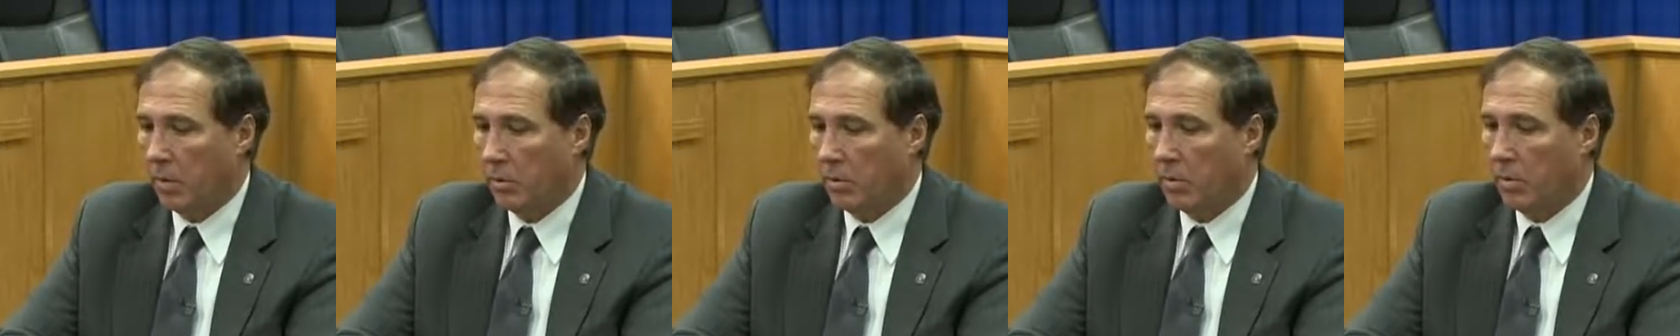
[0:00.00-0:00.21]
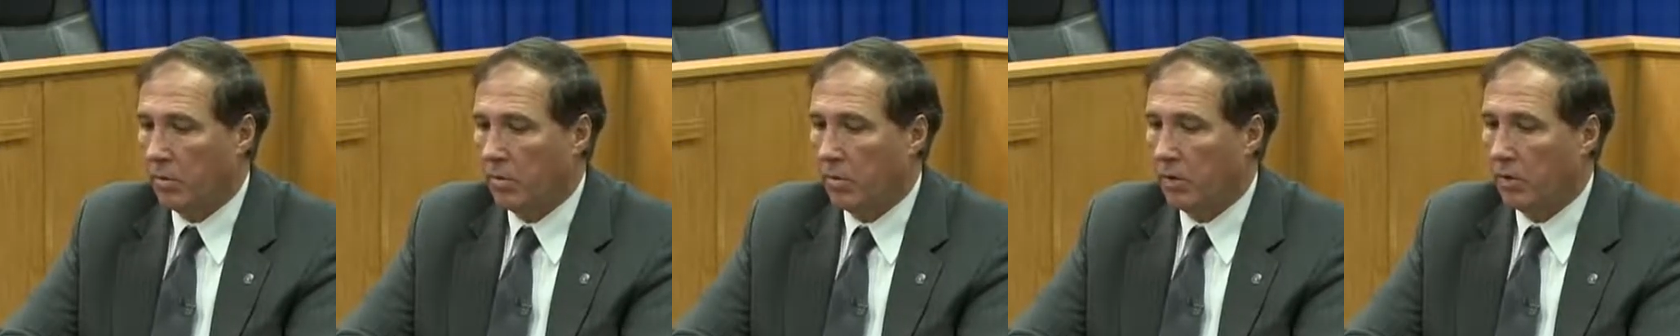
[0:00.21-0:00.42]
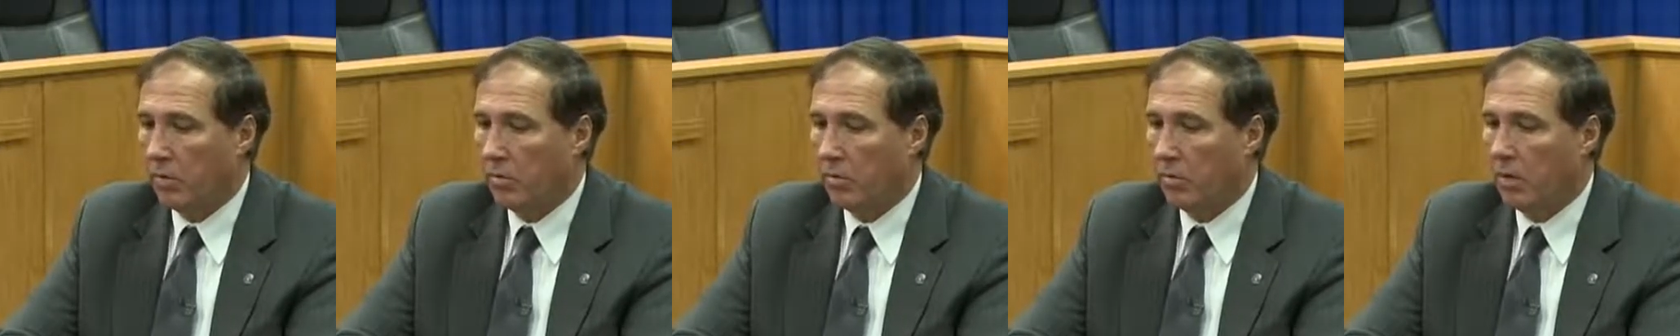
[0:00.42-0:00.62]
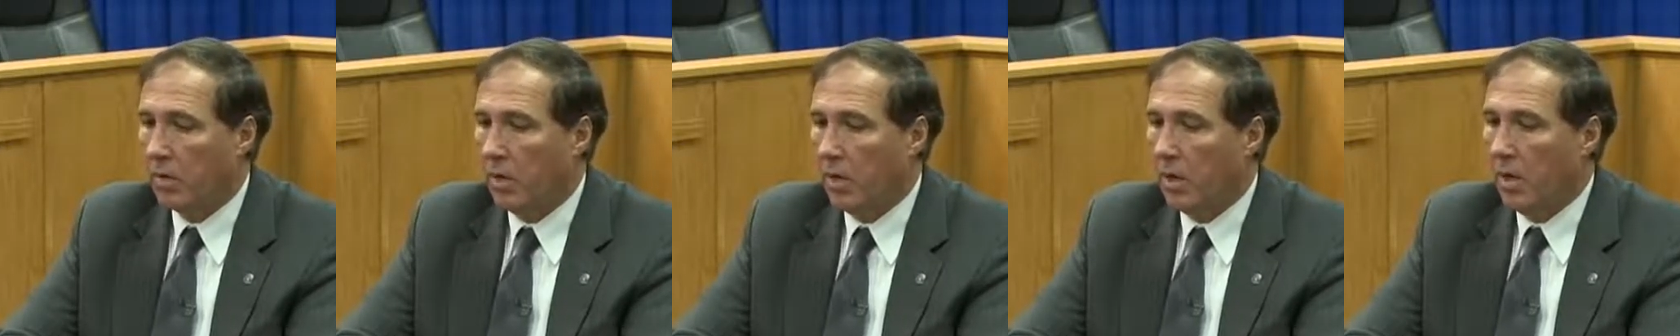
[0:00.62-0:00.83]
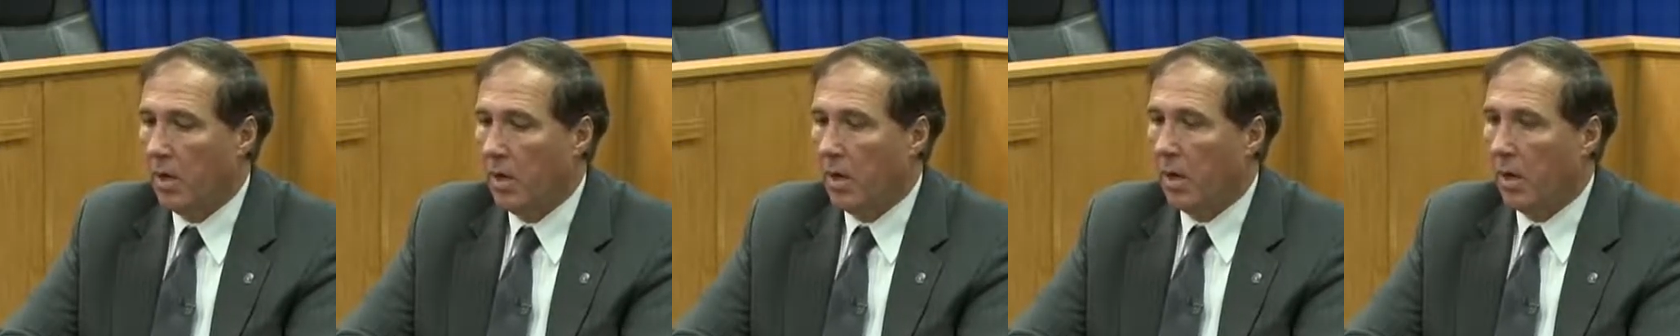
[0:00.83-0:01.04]
production
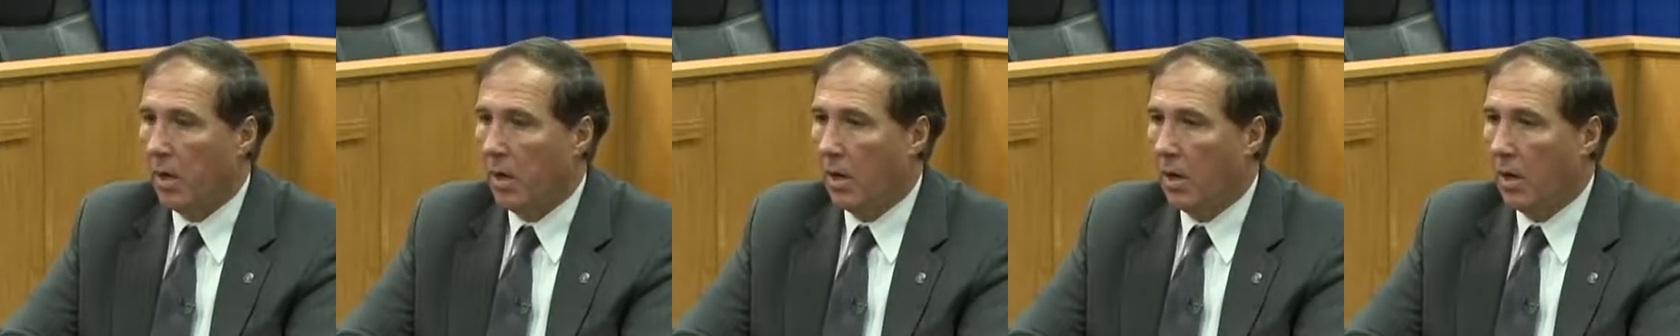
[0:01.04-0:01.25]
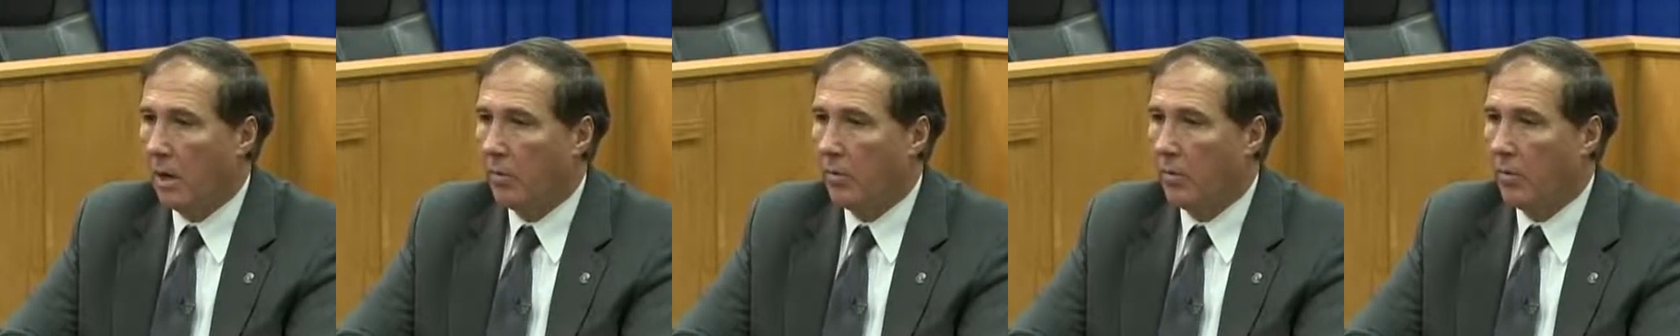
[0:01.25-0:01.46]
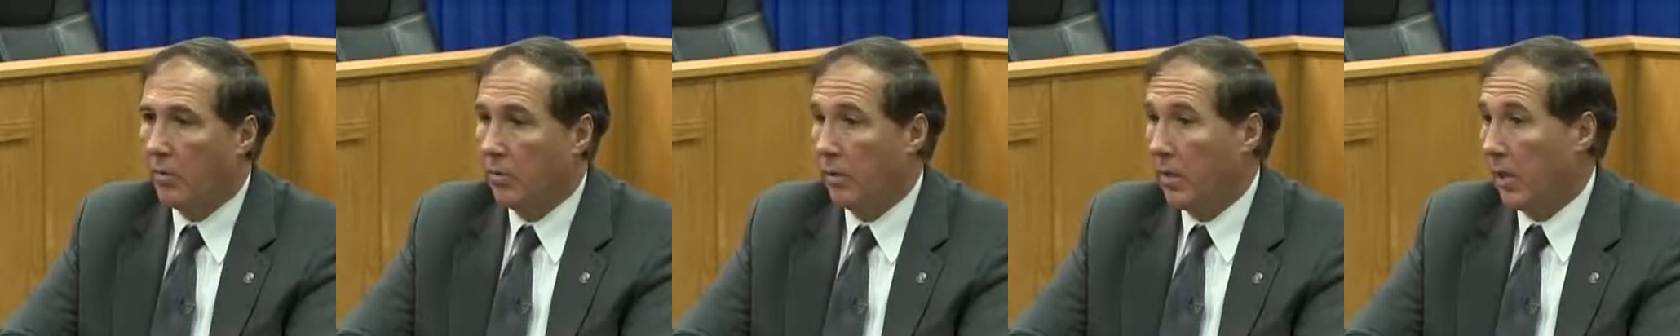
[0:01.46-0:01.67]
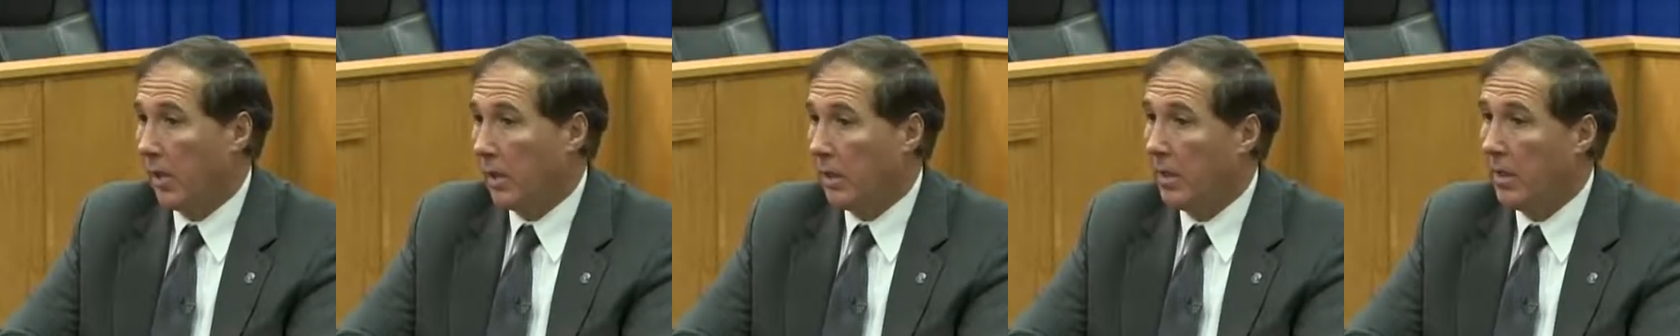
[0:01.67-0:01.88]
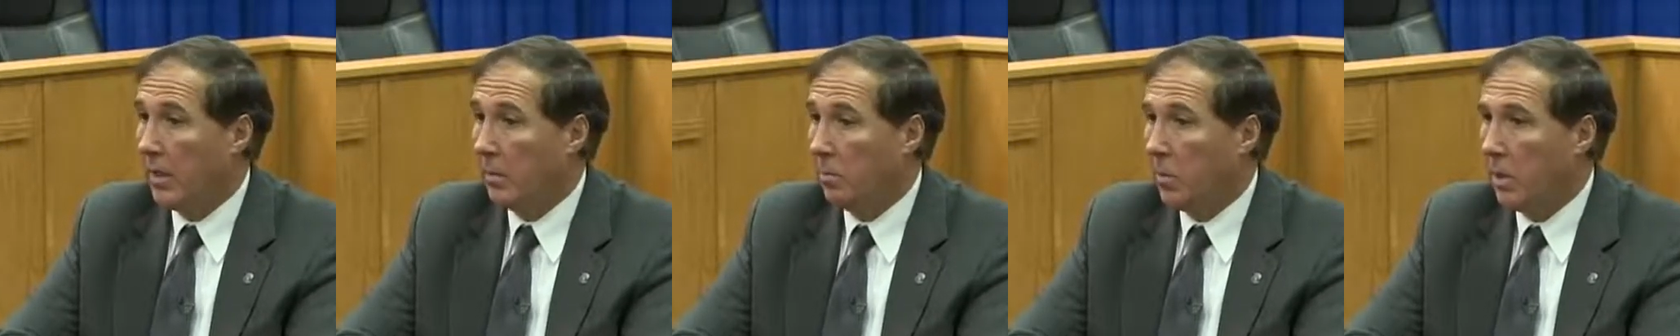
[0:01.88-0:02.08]
for
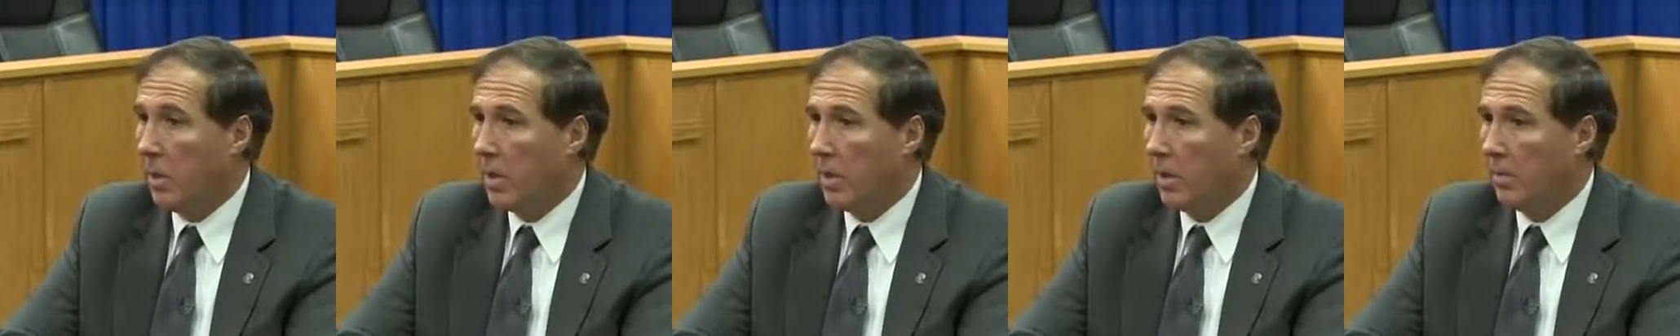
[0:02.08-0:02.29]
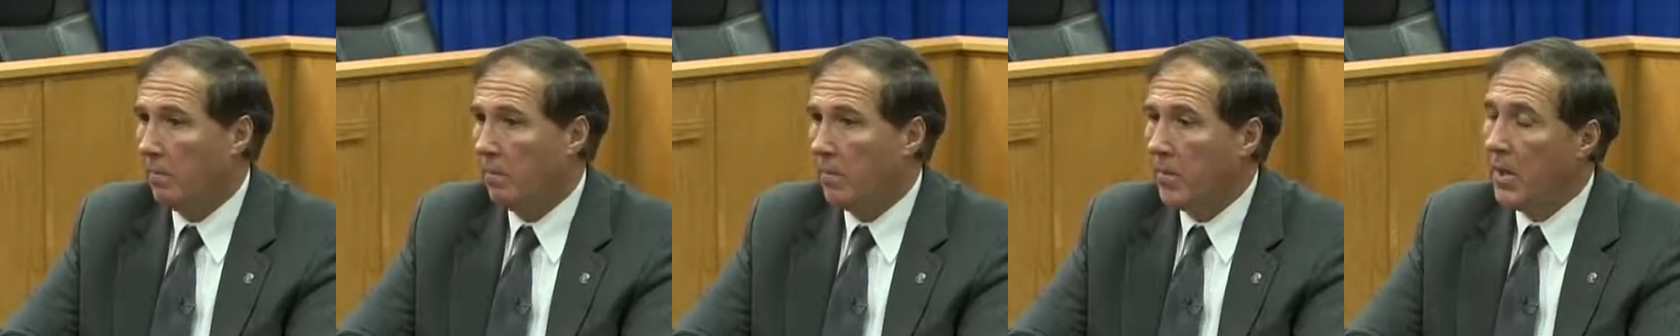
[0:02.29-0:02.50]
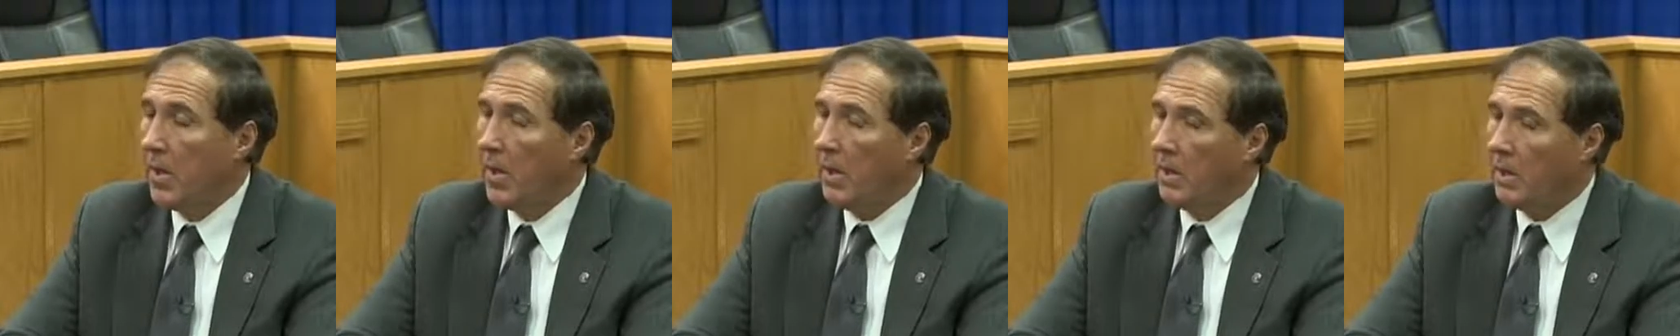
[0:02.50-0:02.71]
Lockheed Martin.